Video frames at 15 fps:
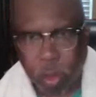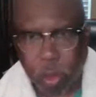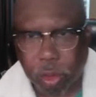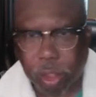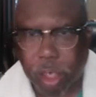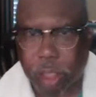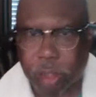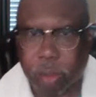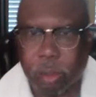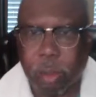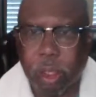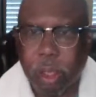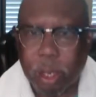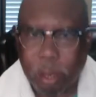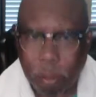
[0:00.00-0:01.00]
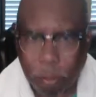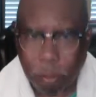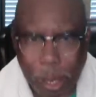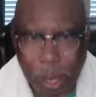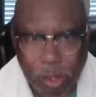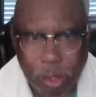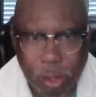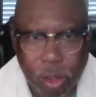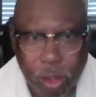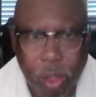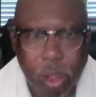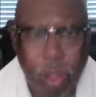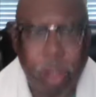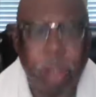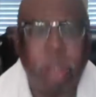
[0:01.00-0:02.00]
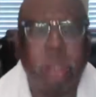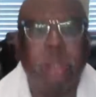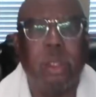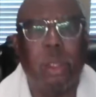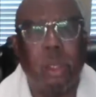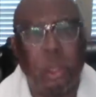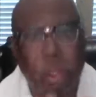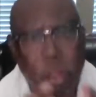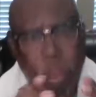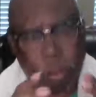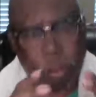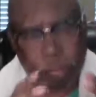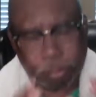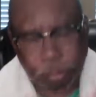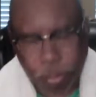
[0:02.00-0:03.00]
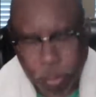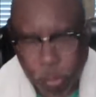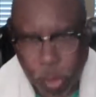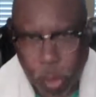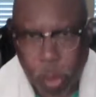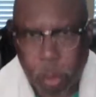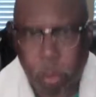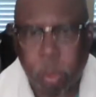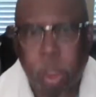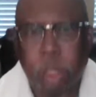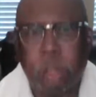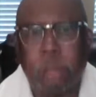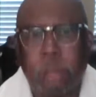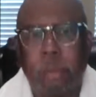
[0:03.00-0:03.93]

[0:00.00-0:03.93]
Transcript: Testament about the uh, the well